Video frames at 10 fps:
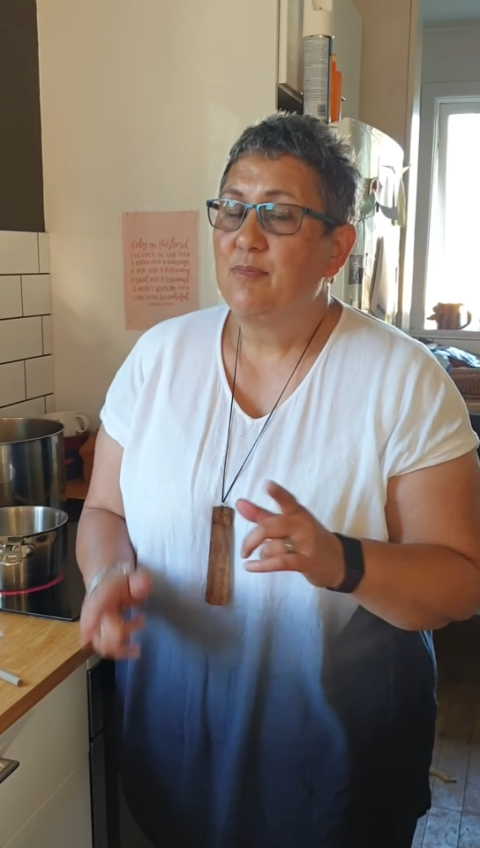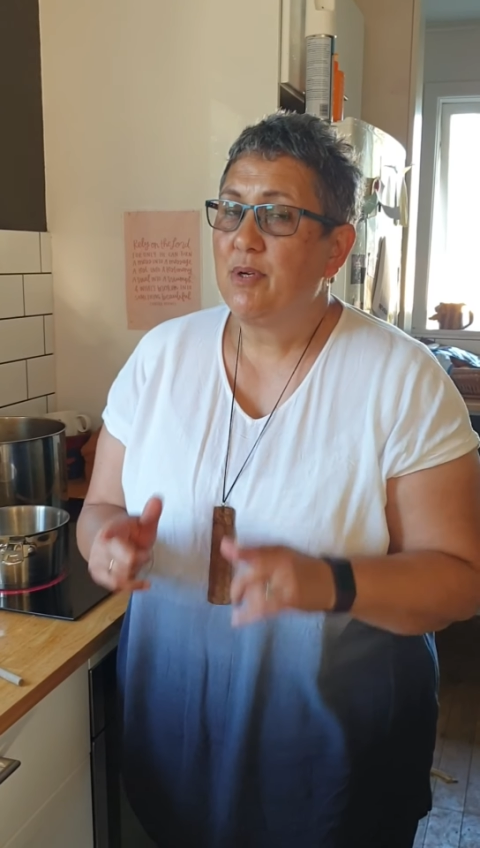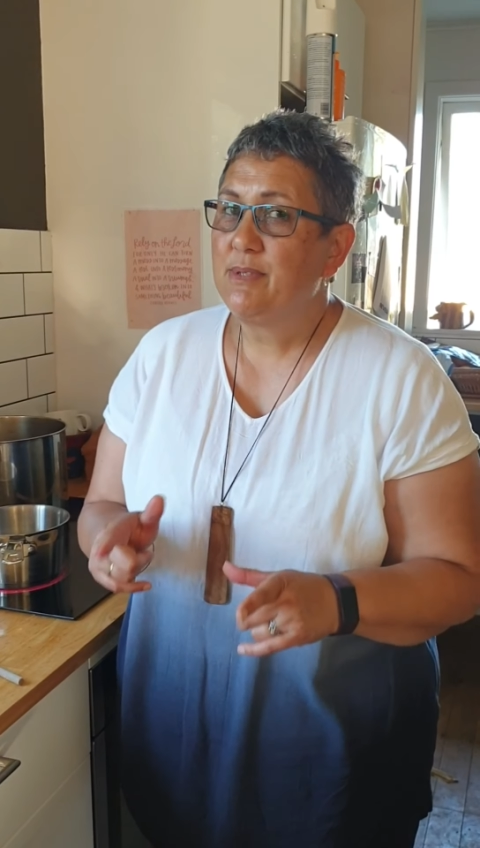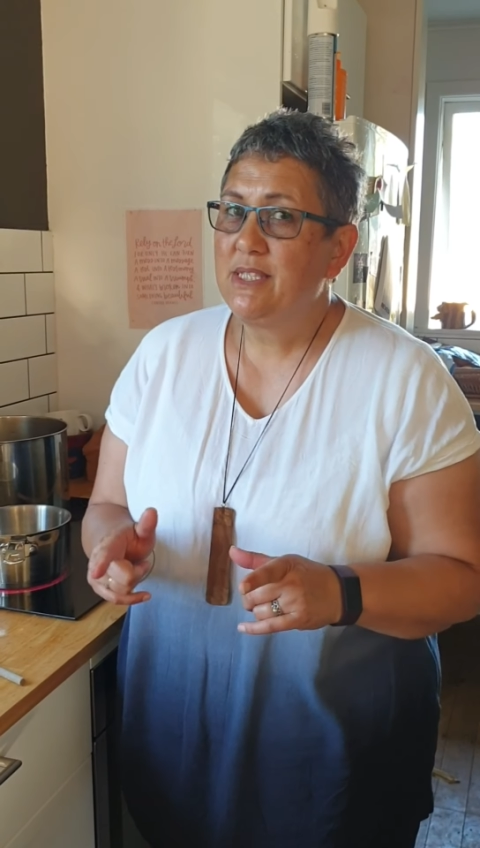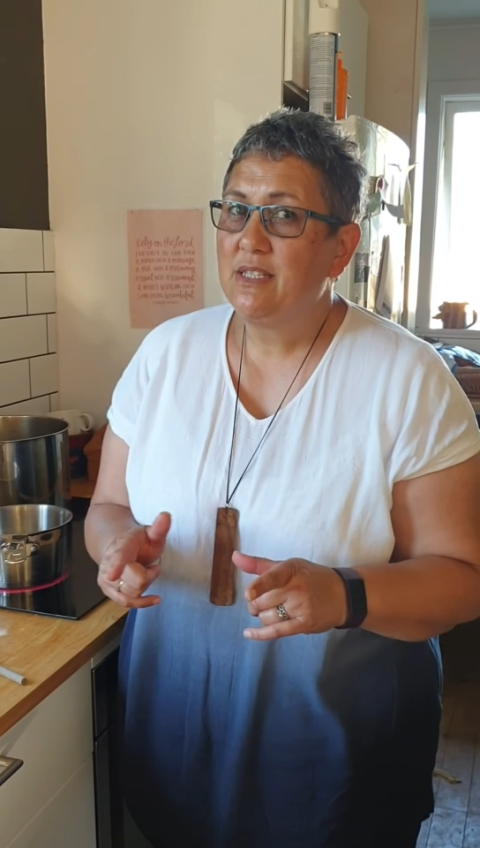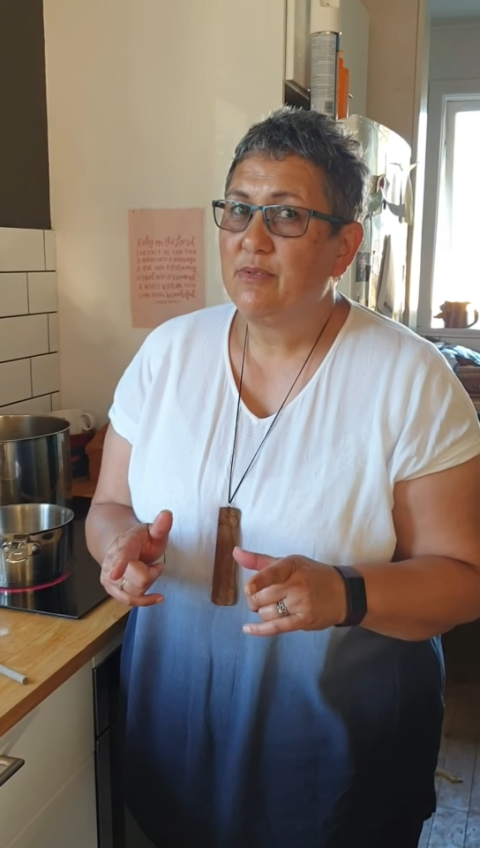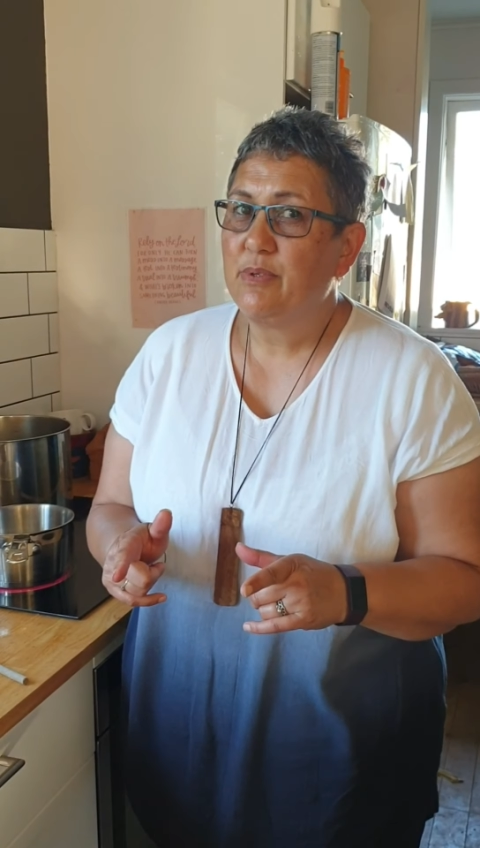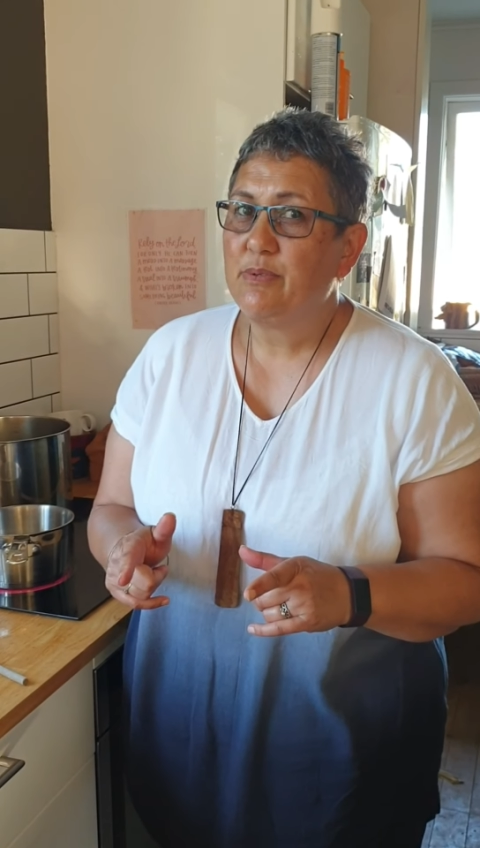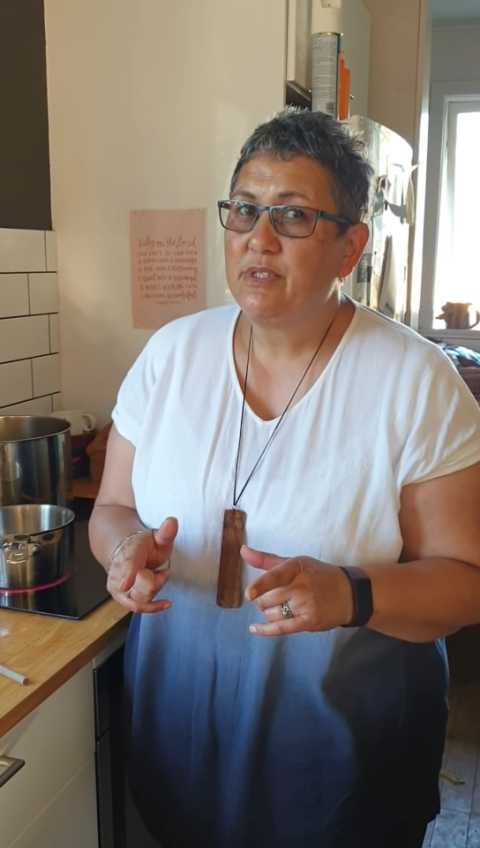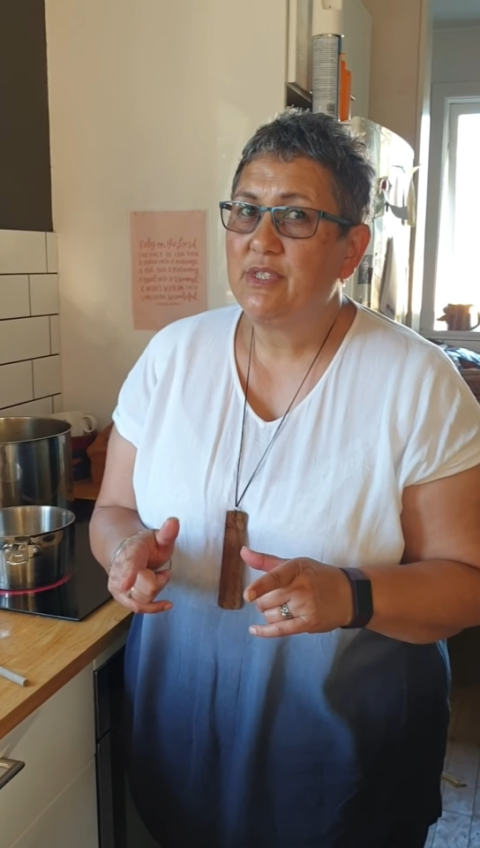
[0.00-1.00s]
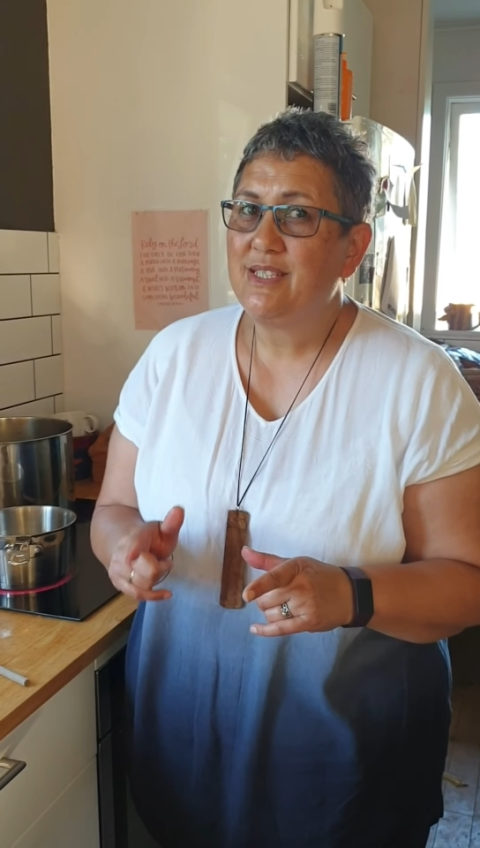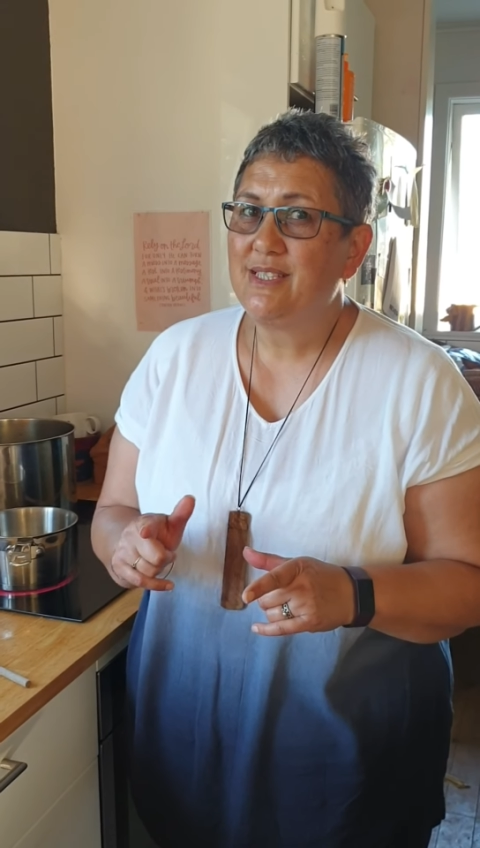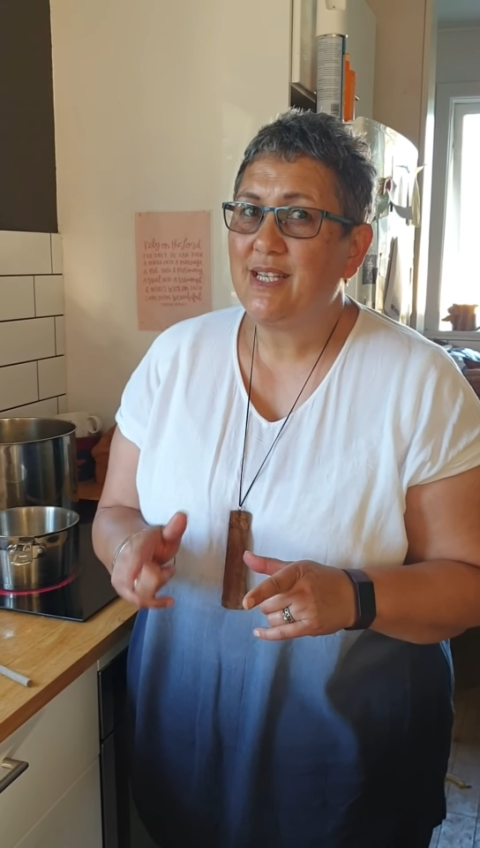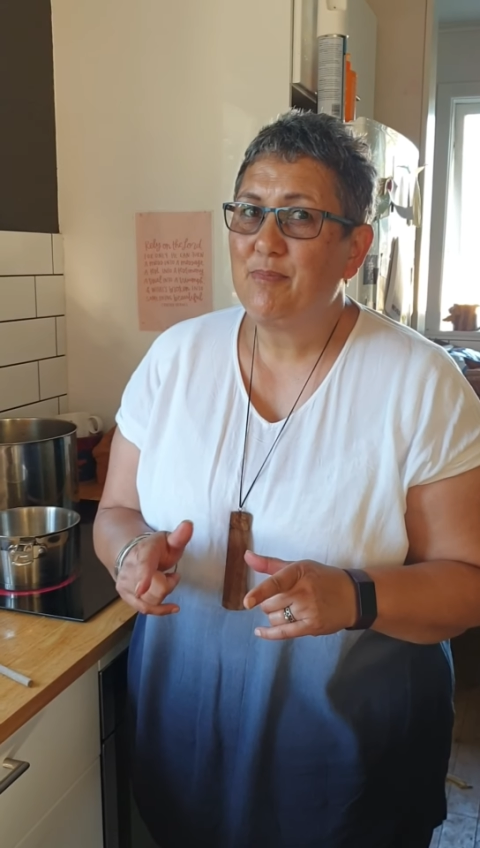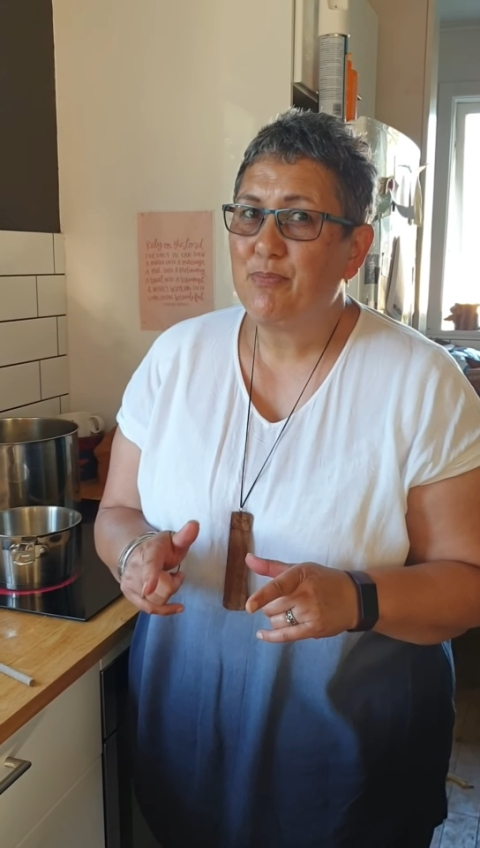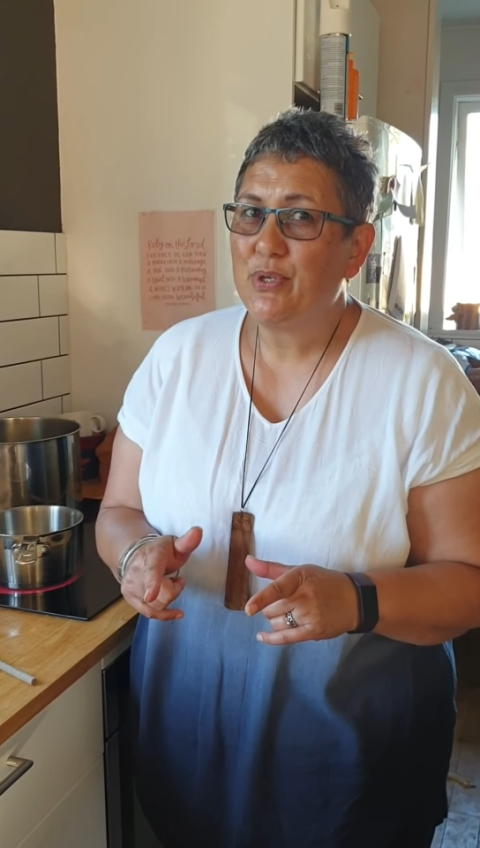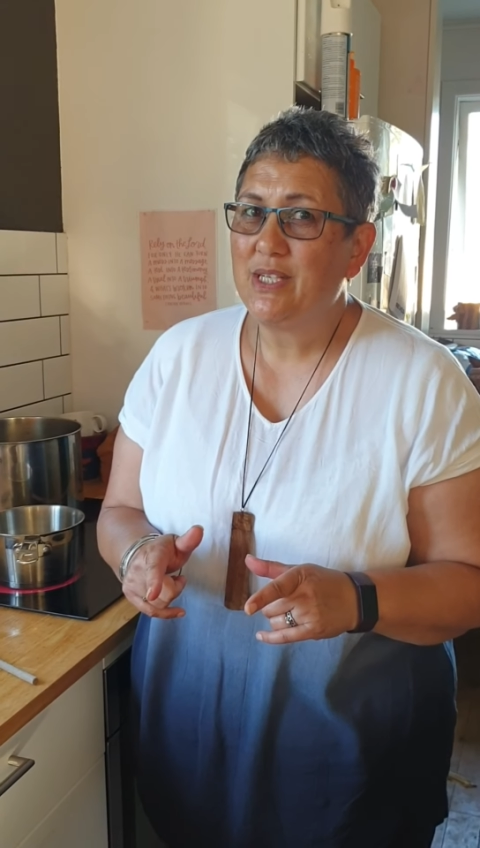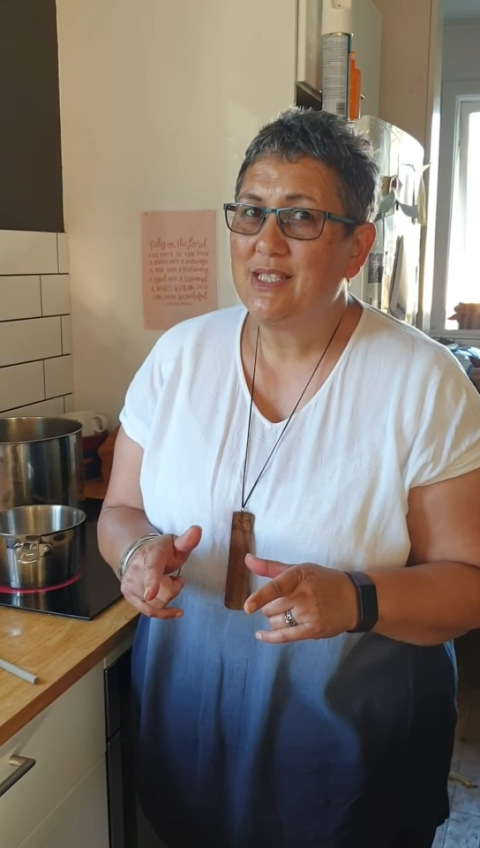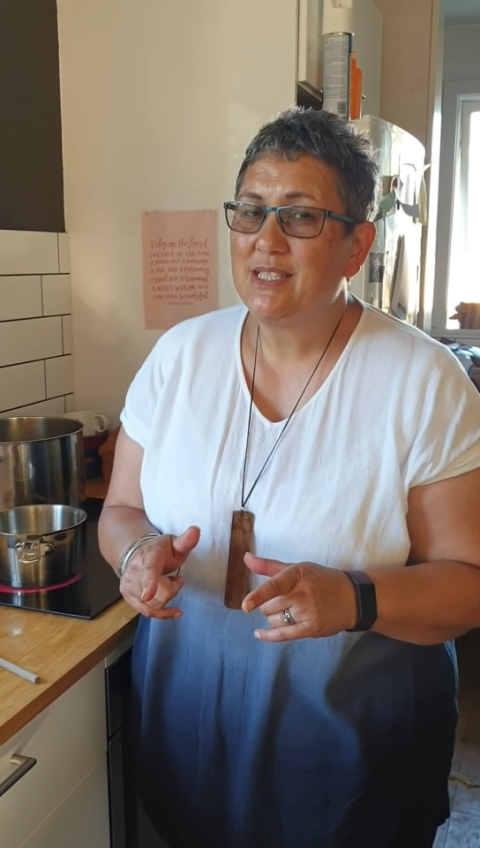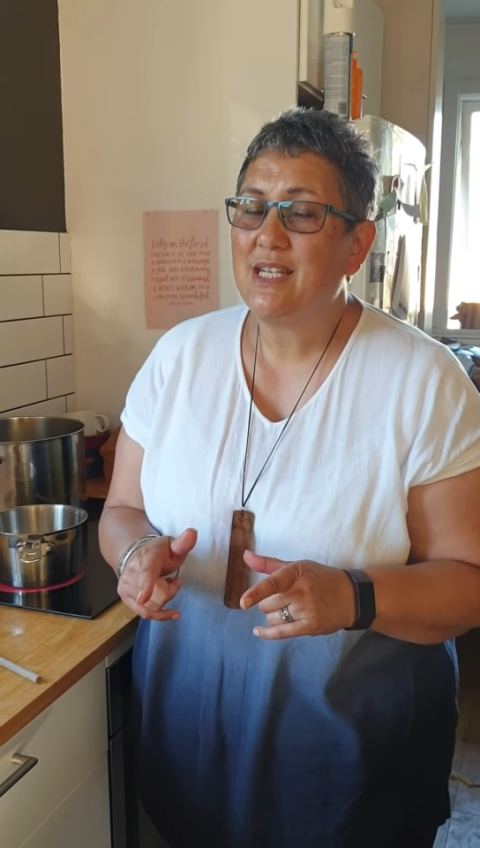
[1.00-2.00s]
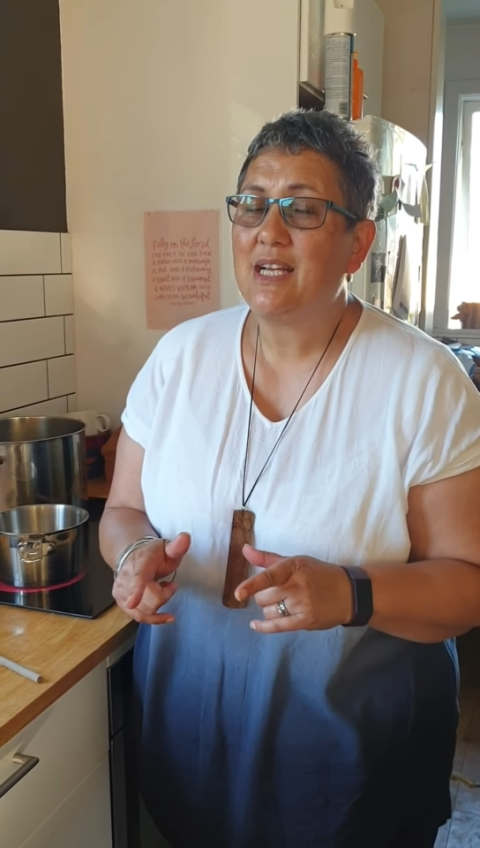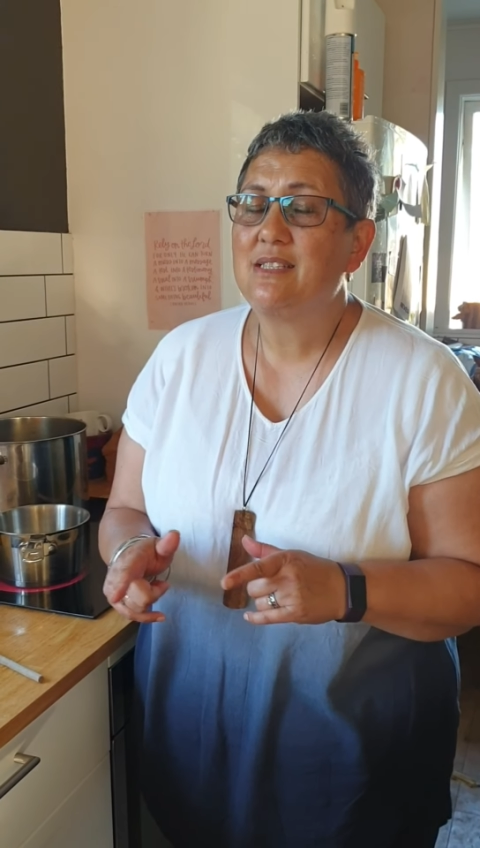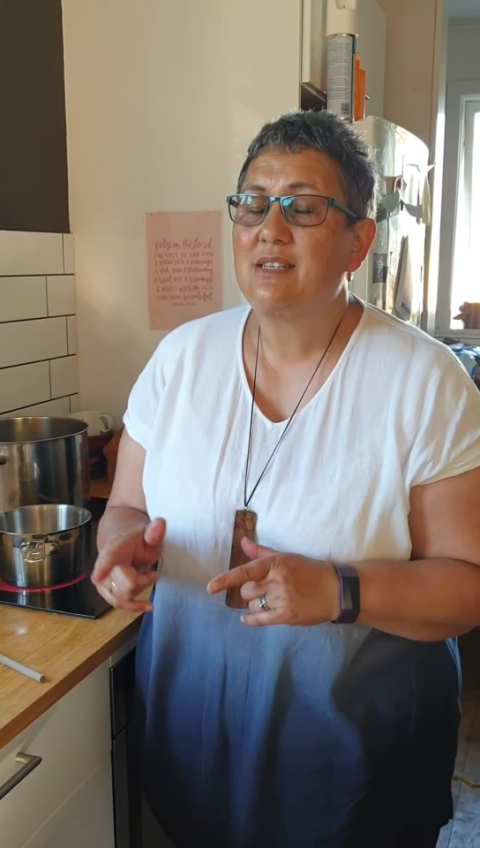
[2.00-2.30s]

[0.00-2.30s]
Promised you that we would do steam pudding today,